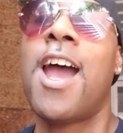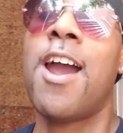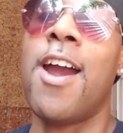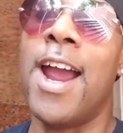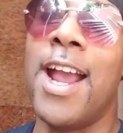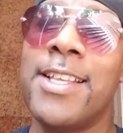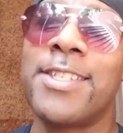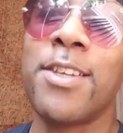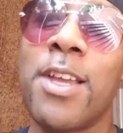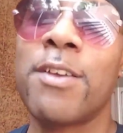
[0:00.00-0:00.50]

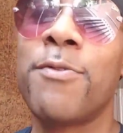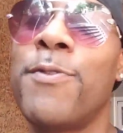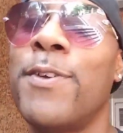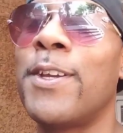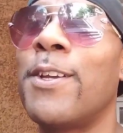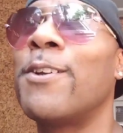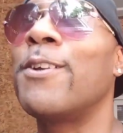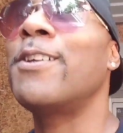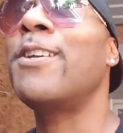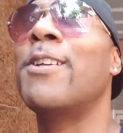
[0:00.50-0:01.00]
All right, so I
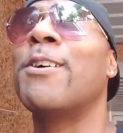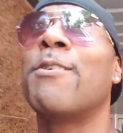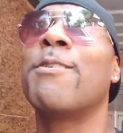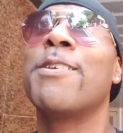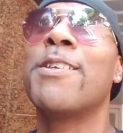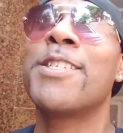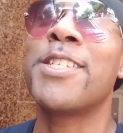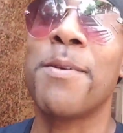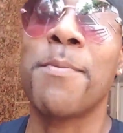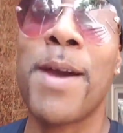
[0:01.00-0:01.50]
figured, you
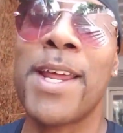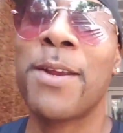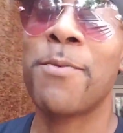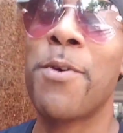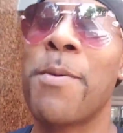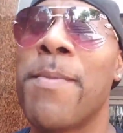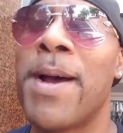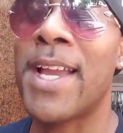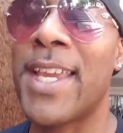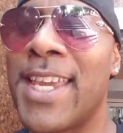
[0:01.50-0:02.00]
know, somebody
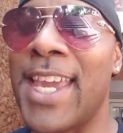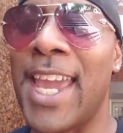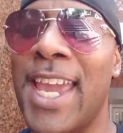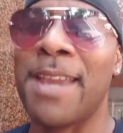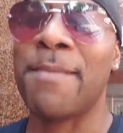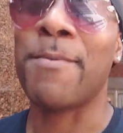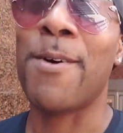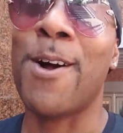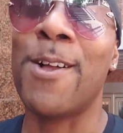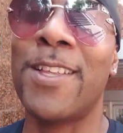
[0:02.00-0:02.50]
with my
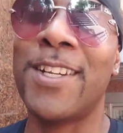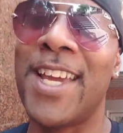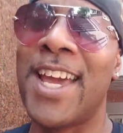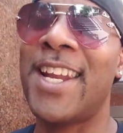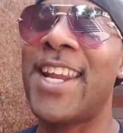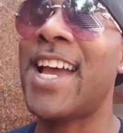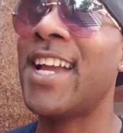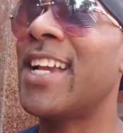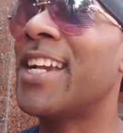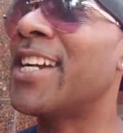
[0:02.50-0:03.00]
game, all of
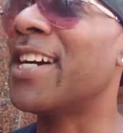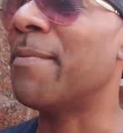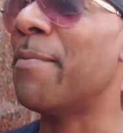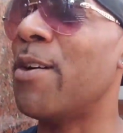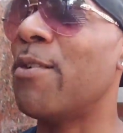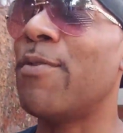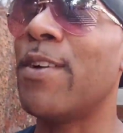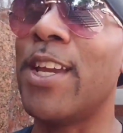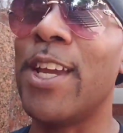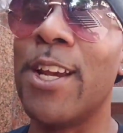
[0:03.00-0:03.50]
that, I can
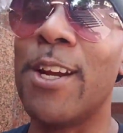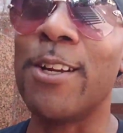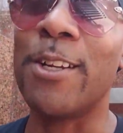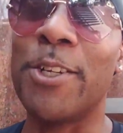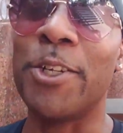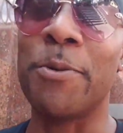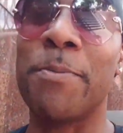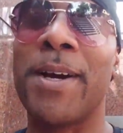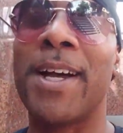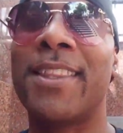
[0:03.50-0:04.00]
come over here,
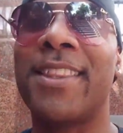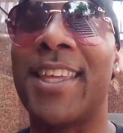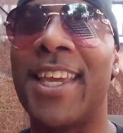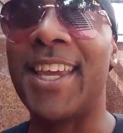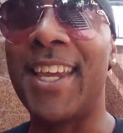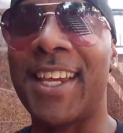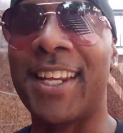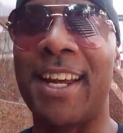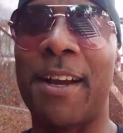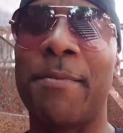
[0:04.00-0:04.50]
do my
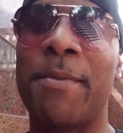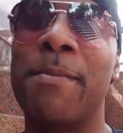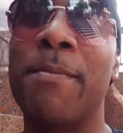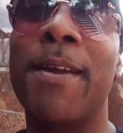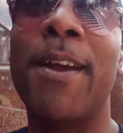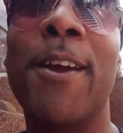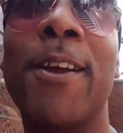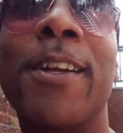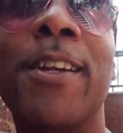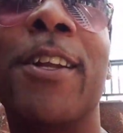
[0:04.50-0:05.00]
thing, and I'll be
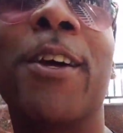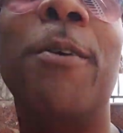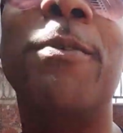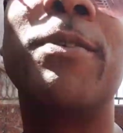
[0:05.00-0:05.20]
married in